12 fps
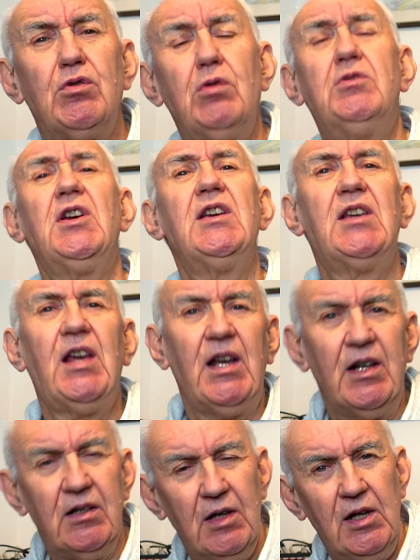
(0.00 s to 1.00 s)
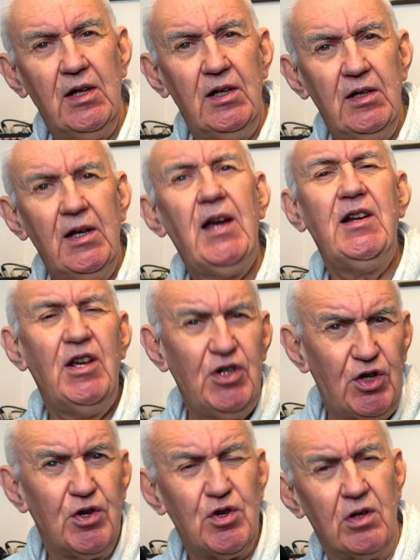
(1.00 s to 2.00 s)
You take care. And as
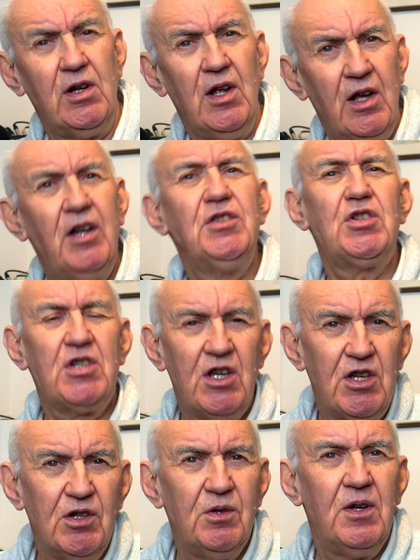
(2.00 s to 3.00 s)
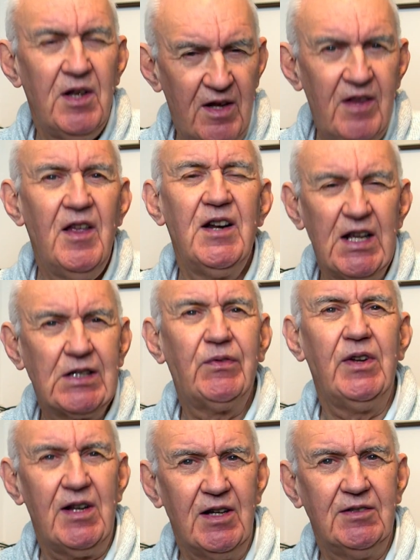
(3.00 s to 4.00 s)
usual, I'll see you in the next
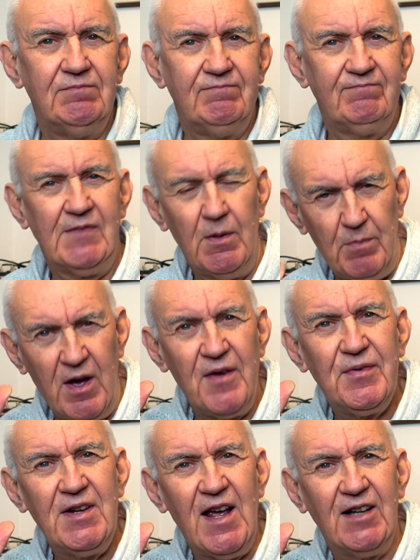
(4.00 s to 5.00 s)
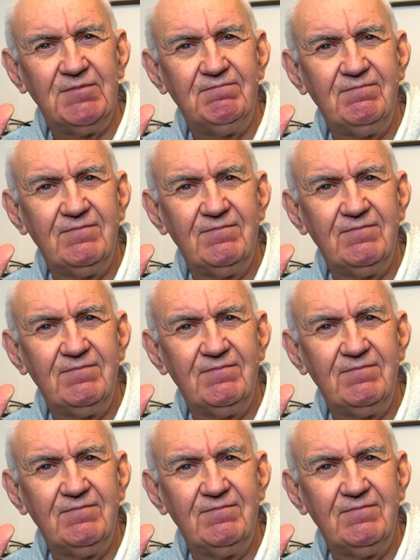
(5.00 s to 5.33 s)
video. Bye for now.